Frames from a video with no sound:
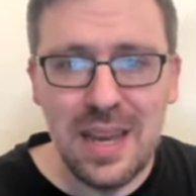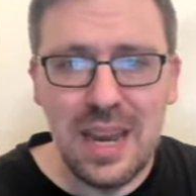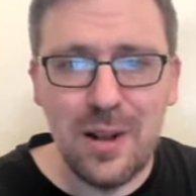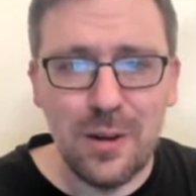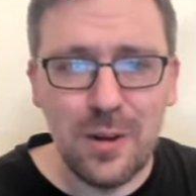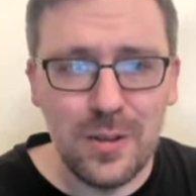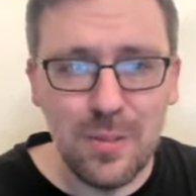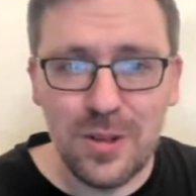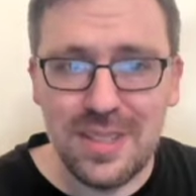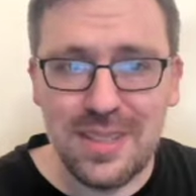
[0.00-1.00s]
And I'll go into
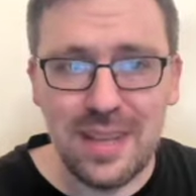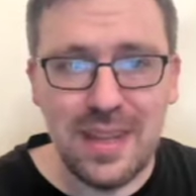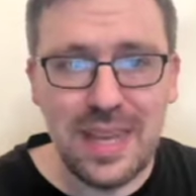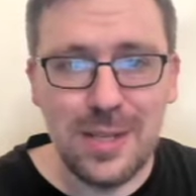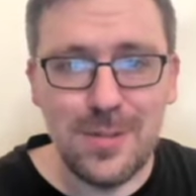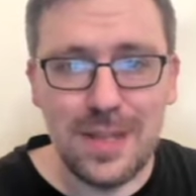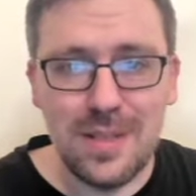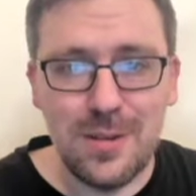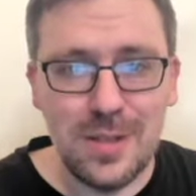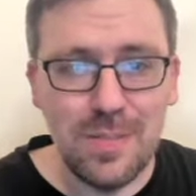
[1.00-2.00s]
more detail on that as we
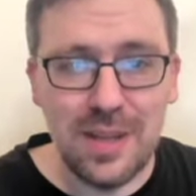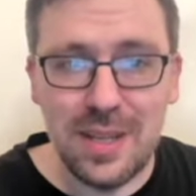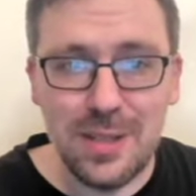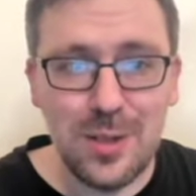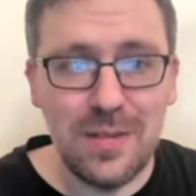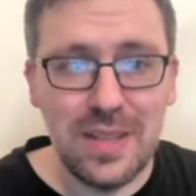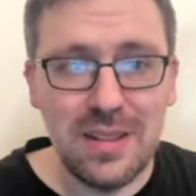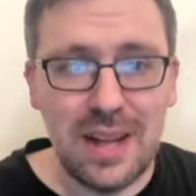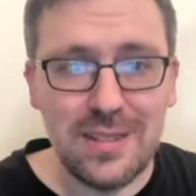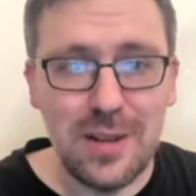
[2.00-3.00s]
continue this Monday edition of the
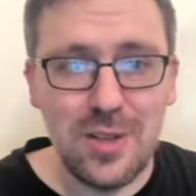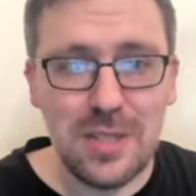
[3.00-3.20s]
Locked On Jets